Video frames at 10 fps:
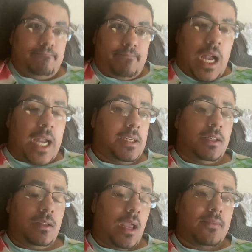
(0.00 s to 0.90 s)
I
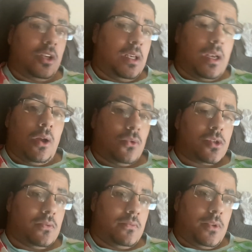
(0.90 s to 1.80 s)
didn't have any
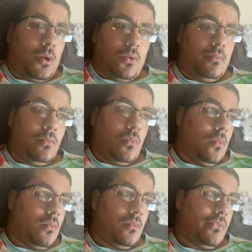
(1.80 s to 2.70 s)
knowledge of,
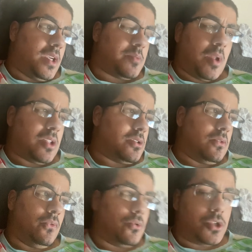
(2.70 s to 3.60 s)

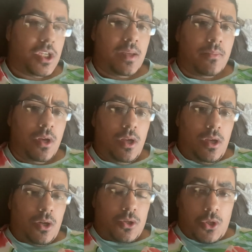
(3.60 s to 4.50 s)
expensive or cheap
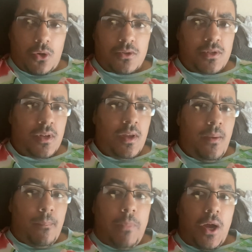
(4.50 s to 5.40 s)
guitars,
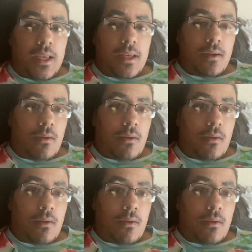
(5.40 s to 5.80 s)
but